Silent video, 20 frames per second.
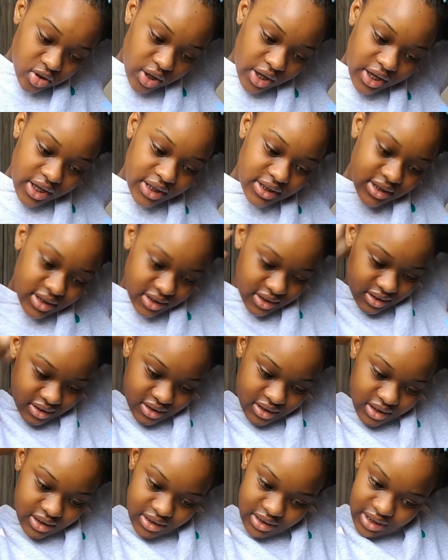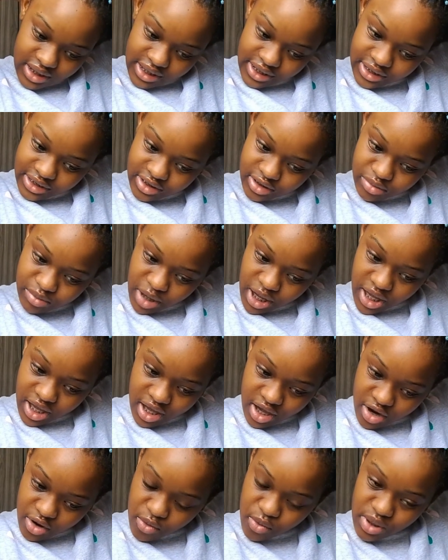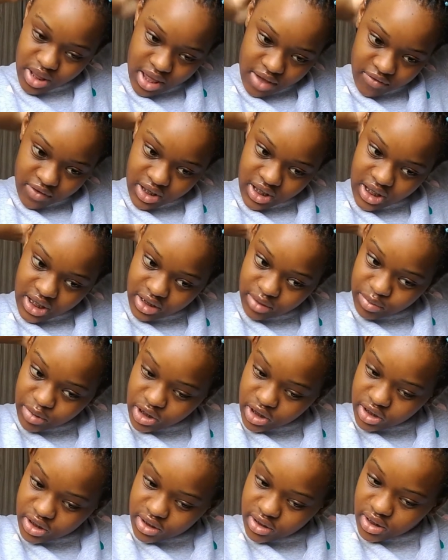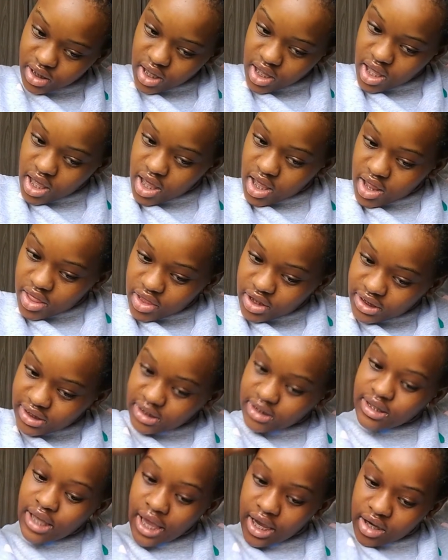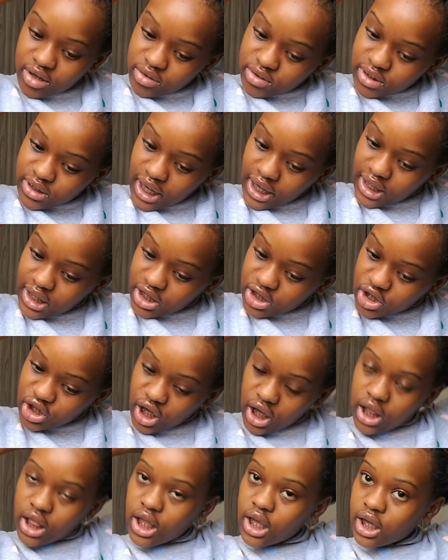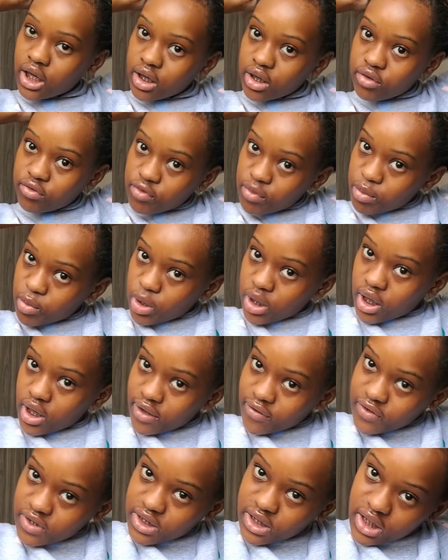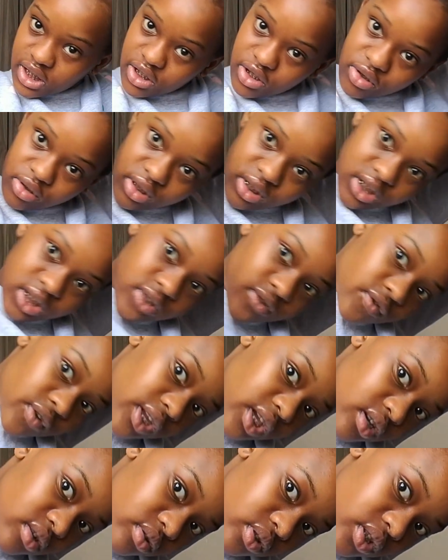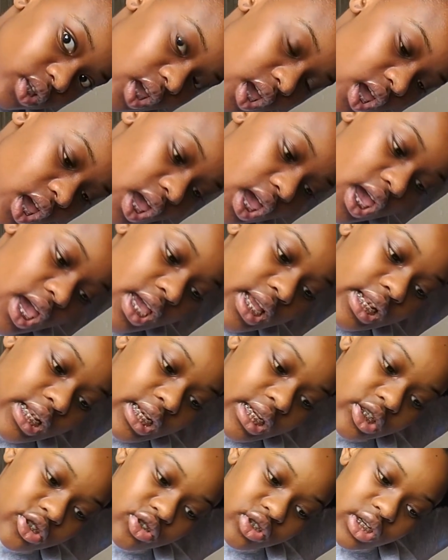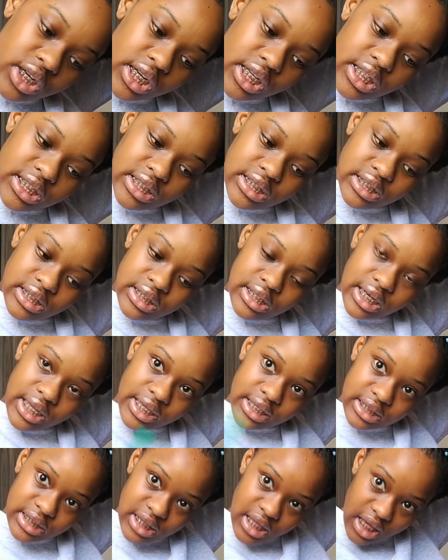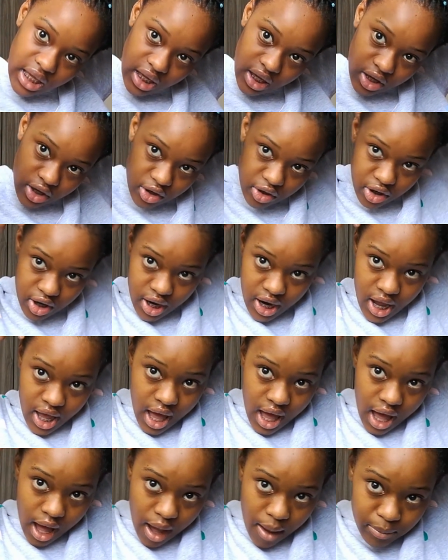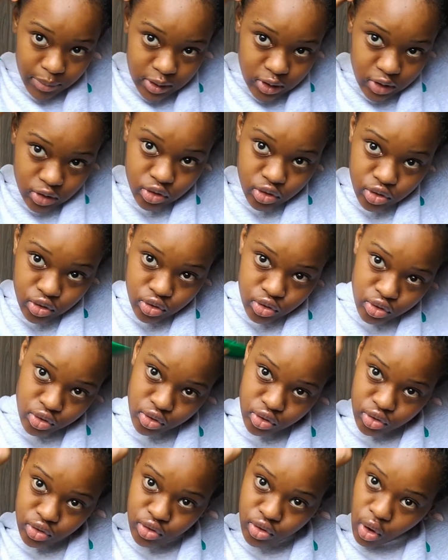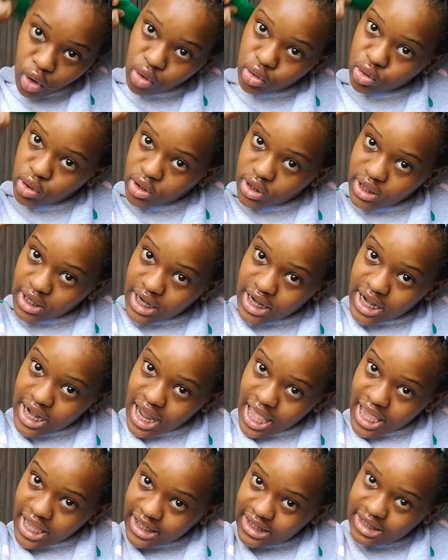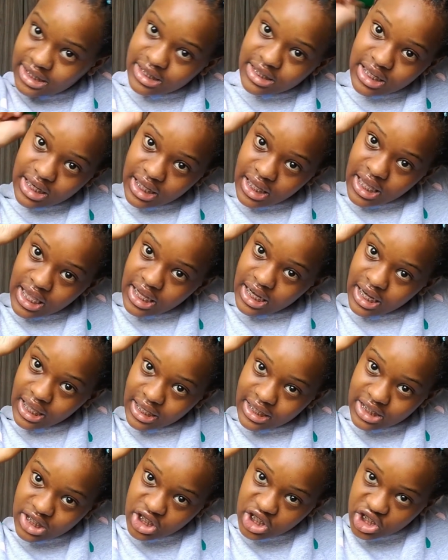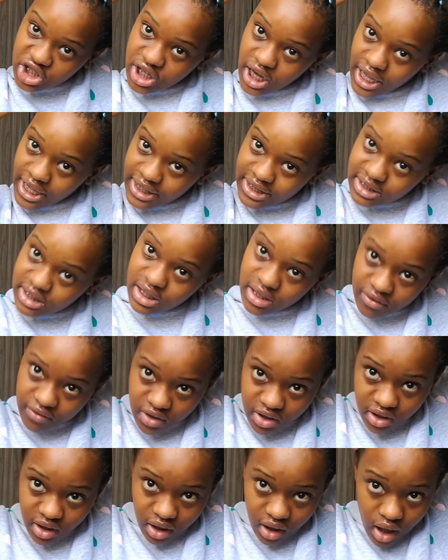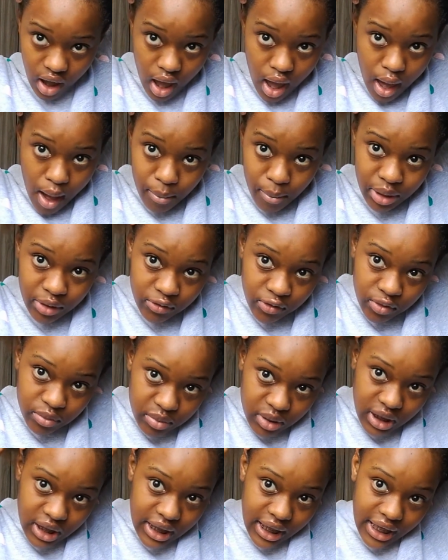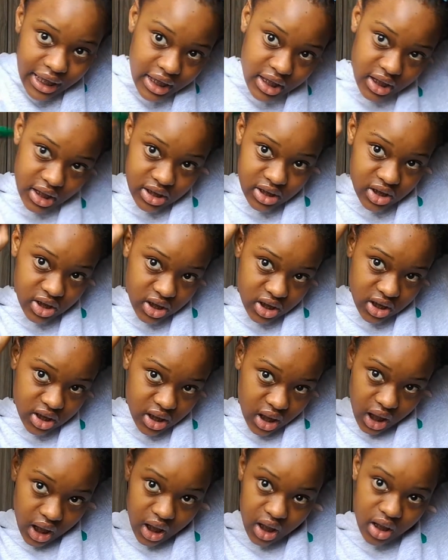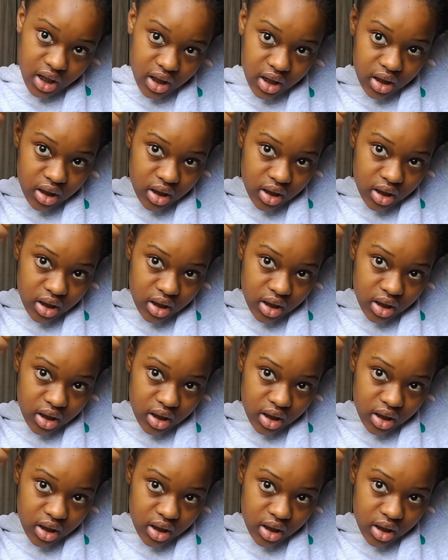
So I guess this is the slickest my hair will ever get Because this is Eco Styling Gel And from what I've seen in all these videos It literally slicks the hair up so nicely And like it shines and everything But for me, like, it's just like